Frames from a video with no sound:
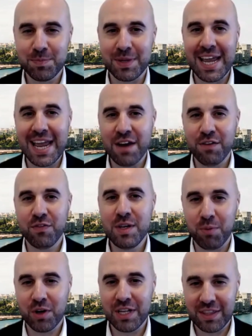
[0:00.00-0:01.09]
but
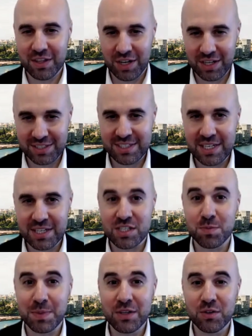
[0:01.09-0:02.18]
everybody that I see and
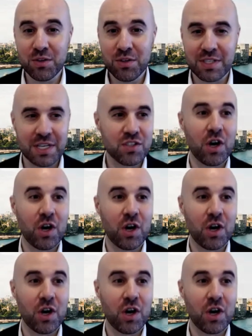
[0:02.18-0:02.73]
speak to says,